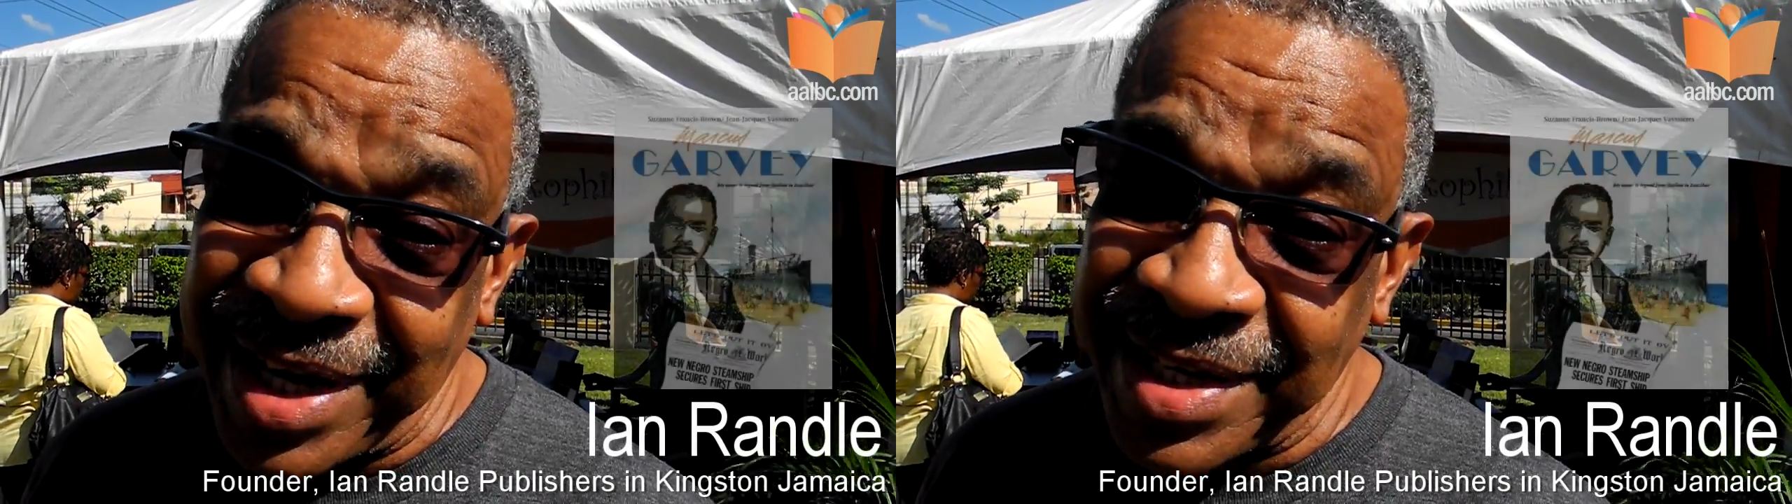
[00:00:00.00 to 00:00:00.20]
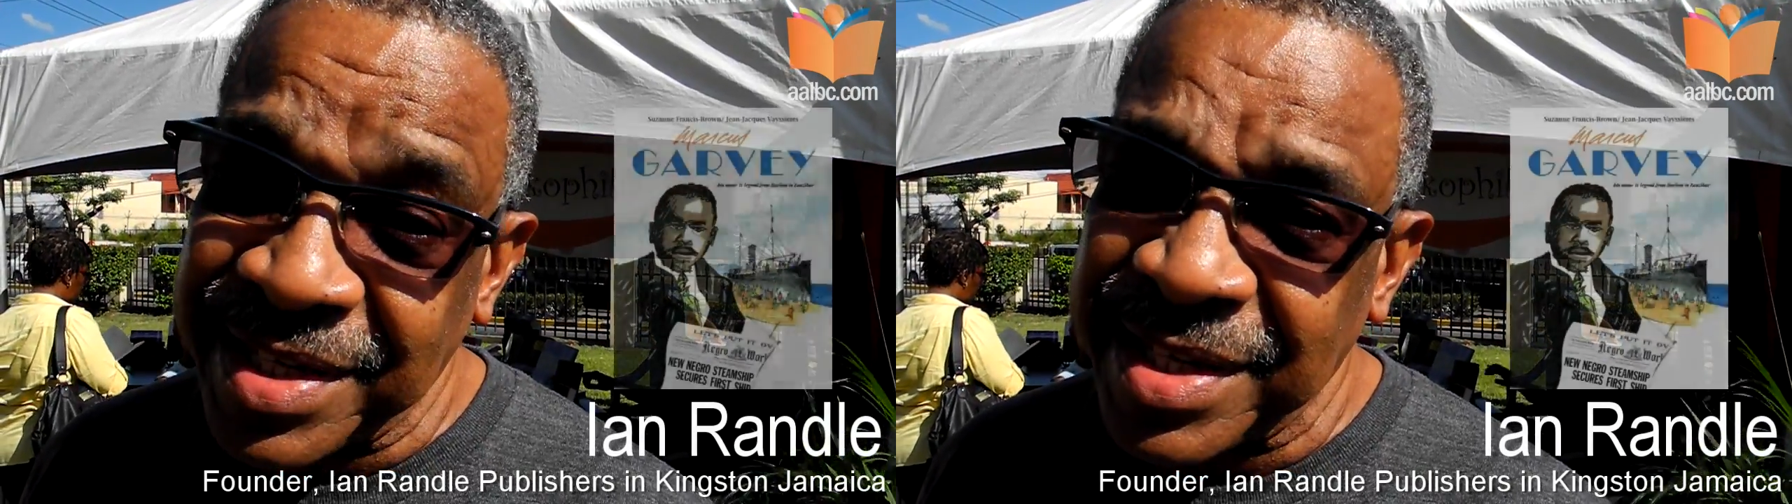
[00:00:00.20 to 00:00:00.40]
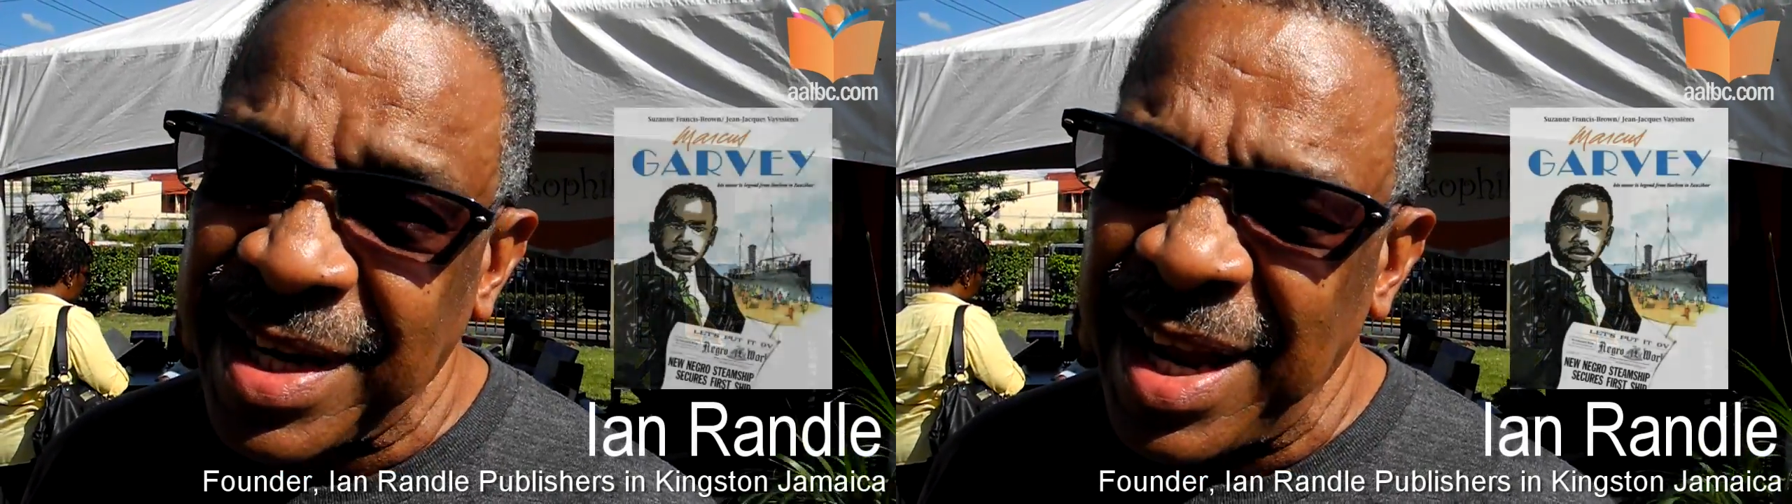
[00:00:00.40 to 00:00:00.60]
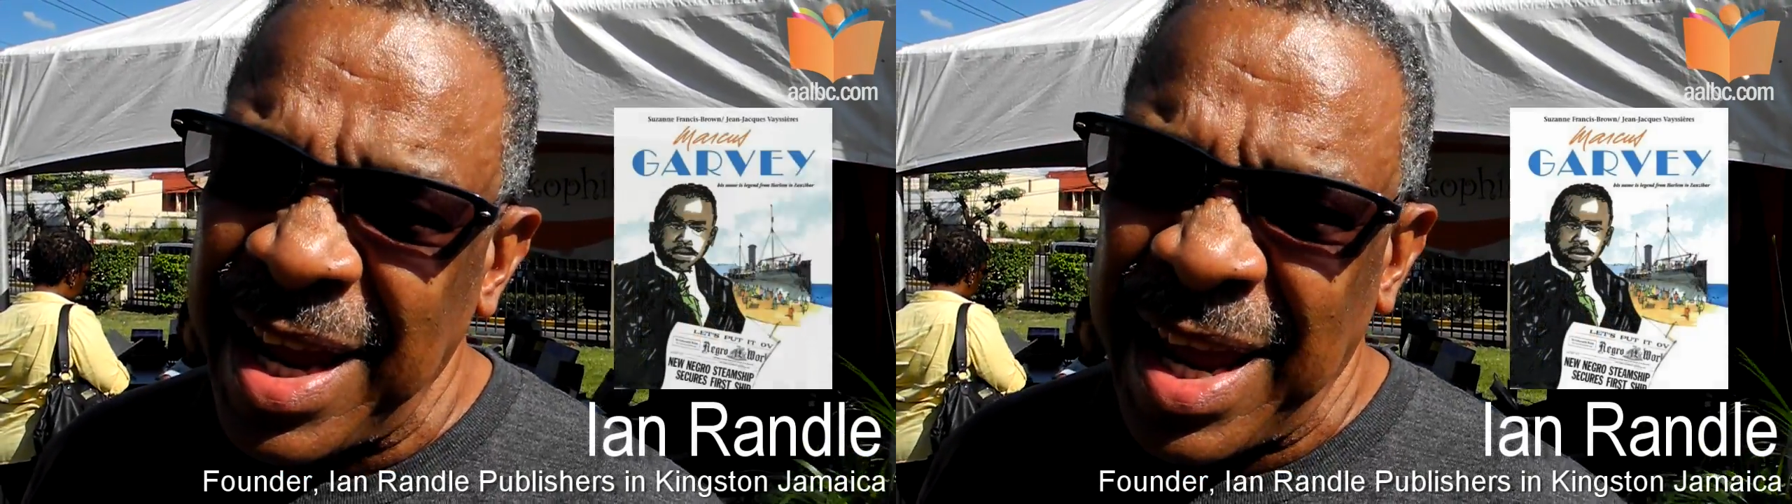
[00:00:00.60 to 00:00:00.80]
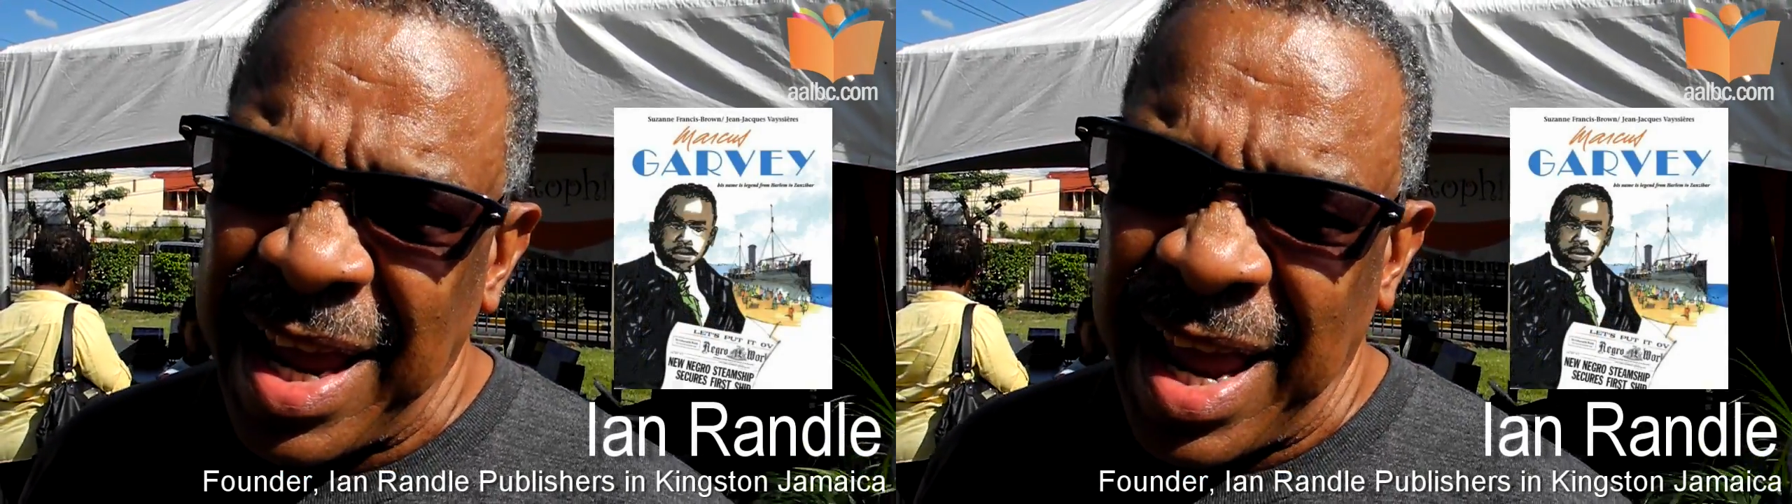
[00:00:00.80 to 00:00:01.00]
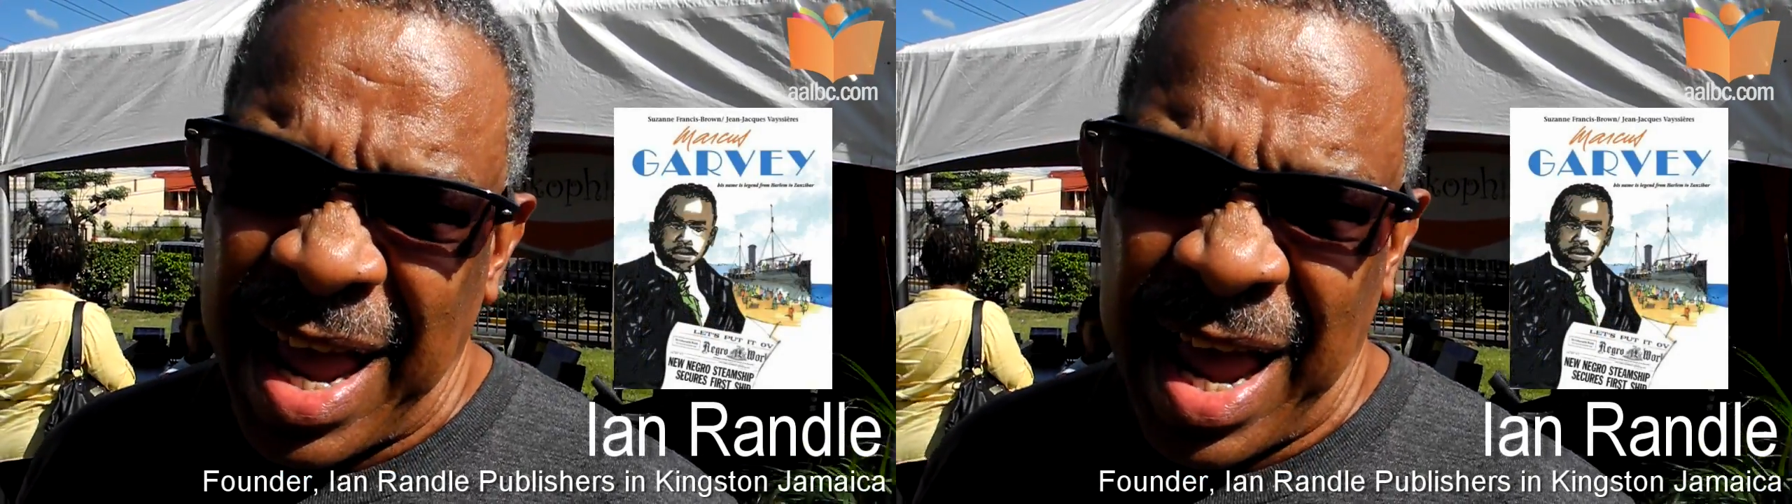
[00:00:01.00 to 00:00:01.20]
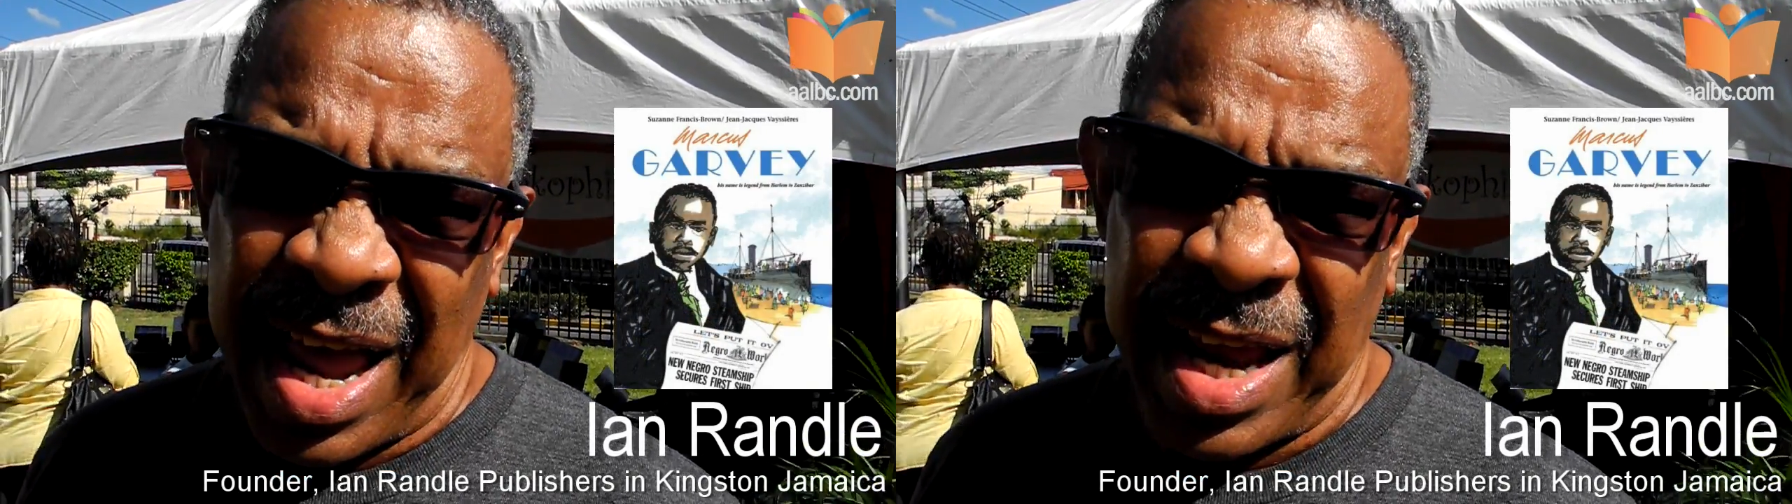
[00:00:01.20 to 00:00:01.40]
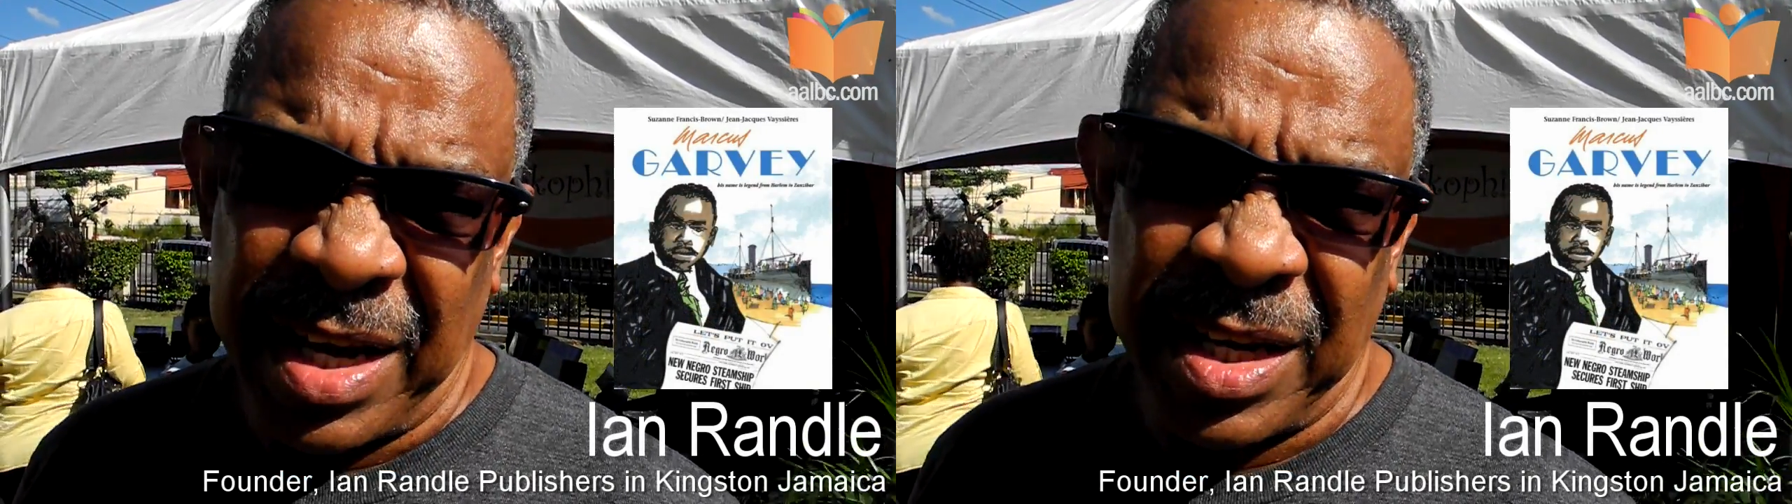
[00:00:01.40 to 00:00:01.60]
list.
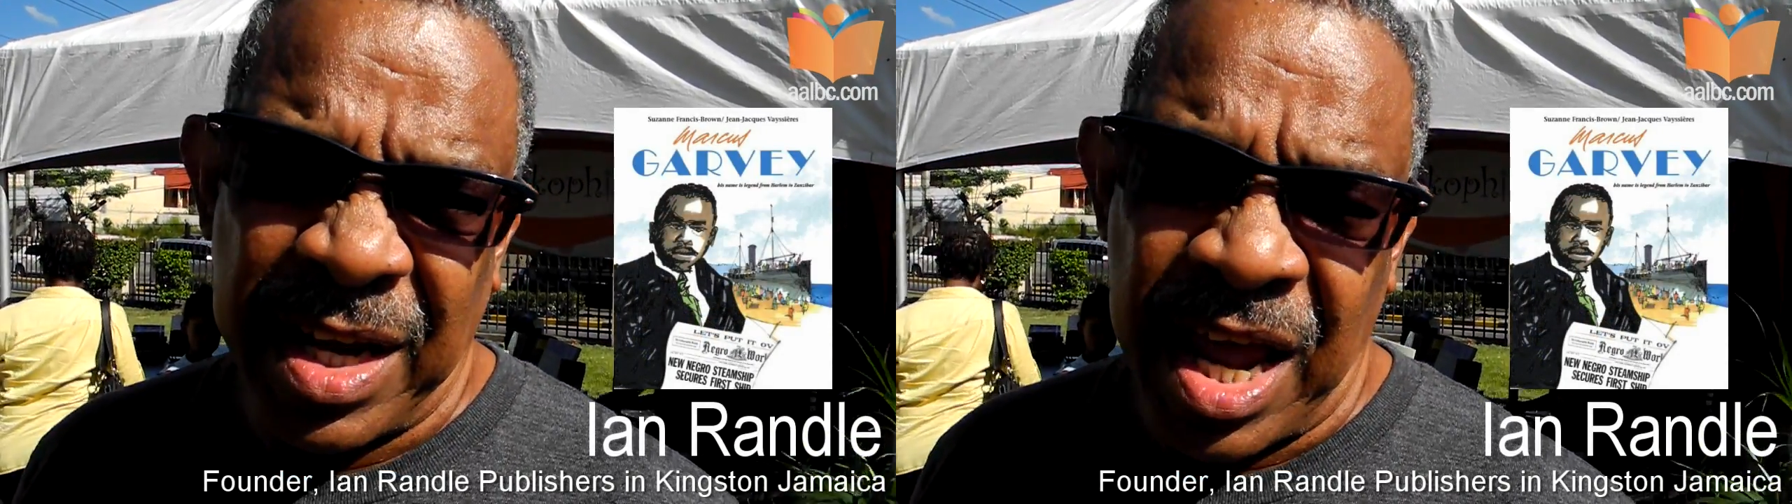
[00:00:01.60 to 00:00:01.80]
And